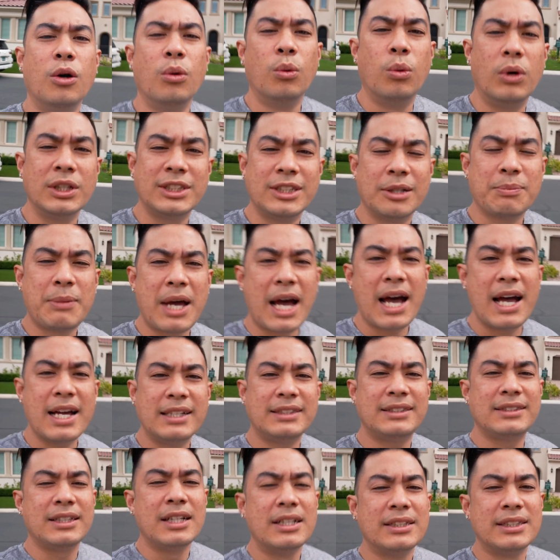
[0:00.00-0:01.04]
What's up
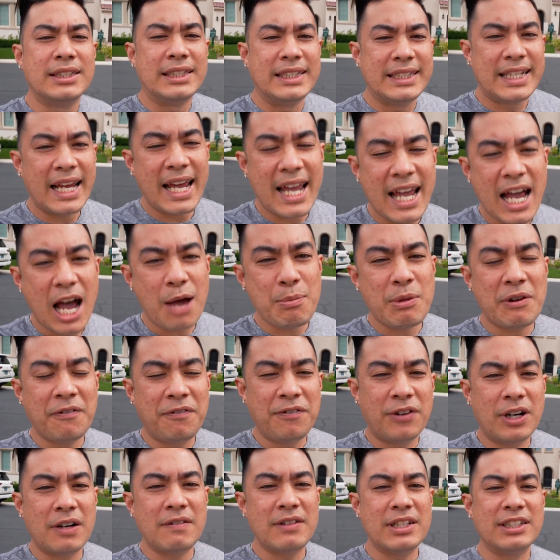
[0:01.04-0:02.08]
guys? Today I'm in
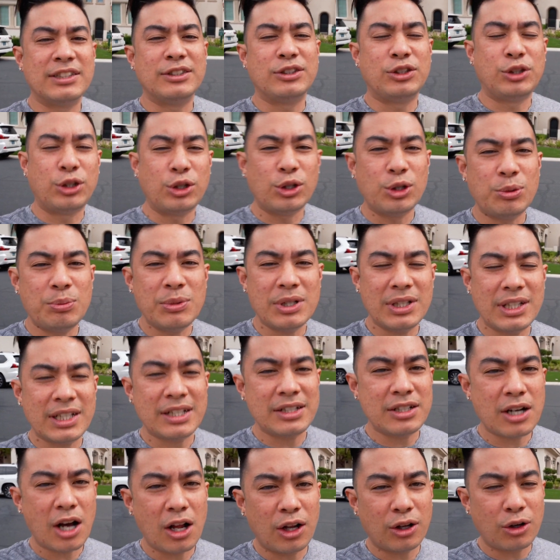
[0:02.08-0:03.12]
front of this $2
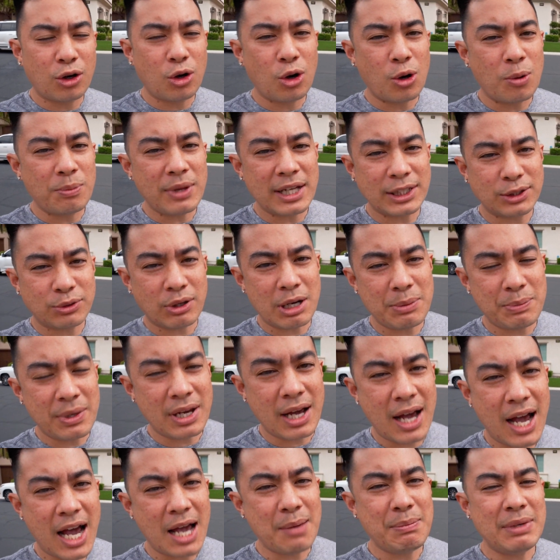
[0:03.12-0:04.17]
million home that's right
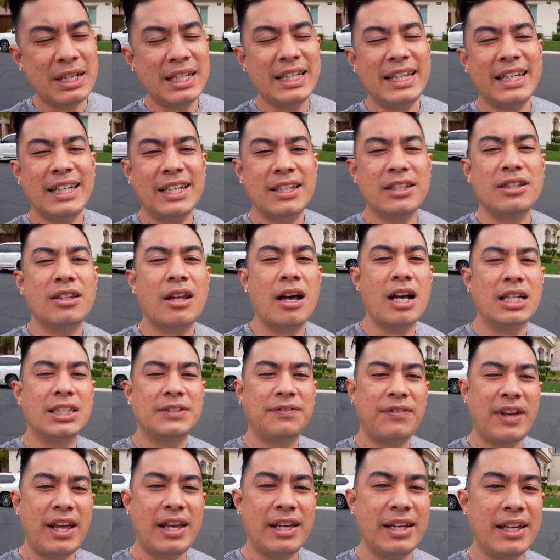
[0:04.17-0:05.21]
behind me in Las
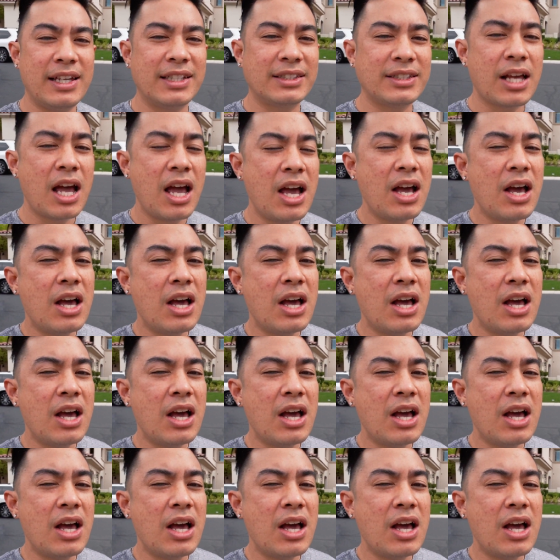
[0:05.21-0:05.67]
Vegas.